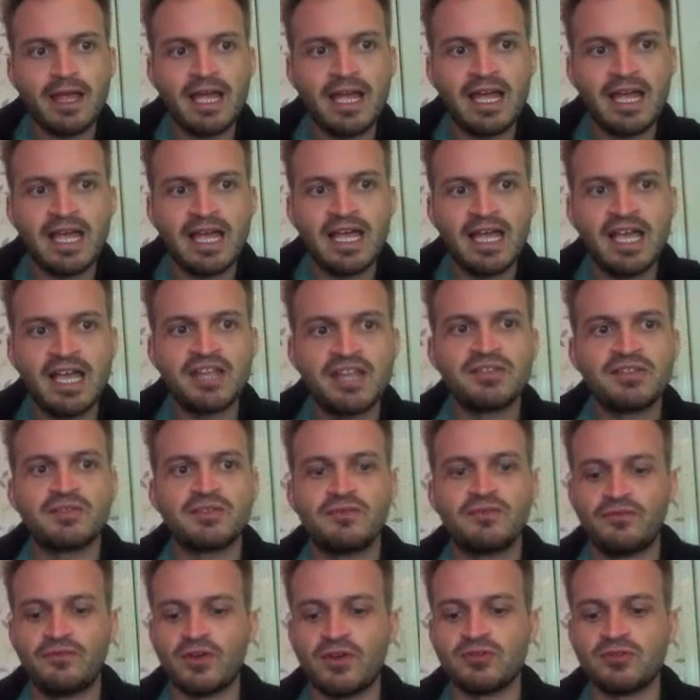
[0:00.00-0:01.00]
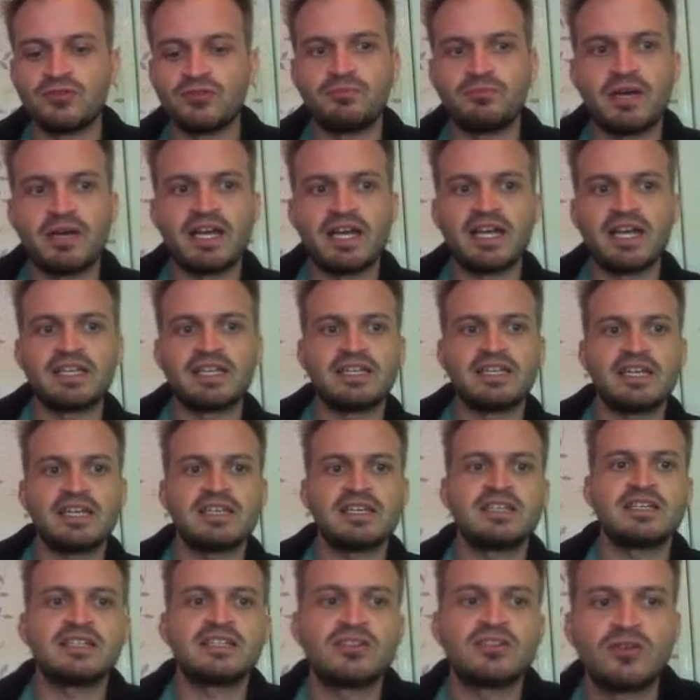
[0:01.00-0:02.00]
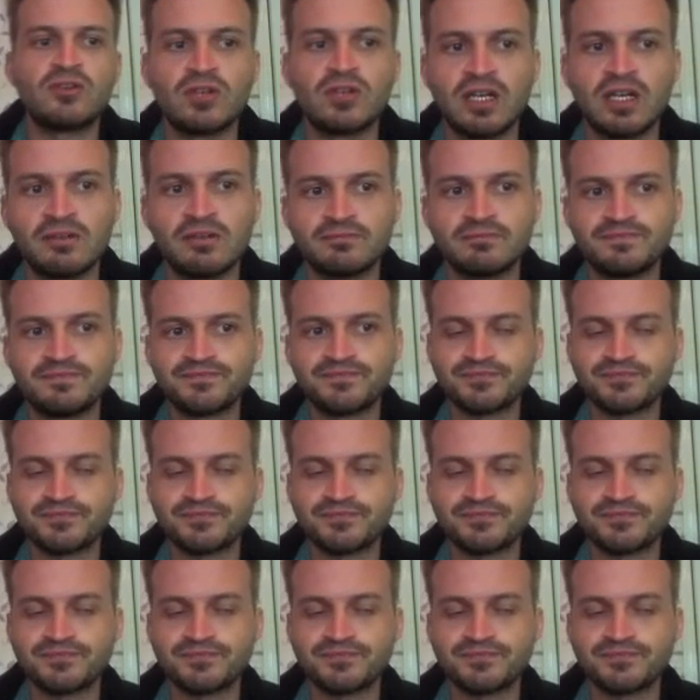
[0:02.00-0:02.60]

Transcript: and followed by a colon.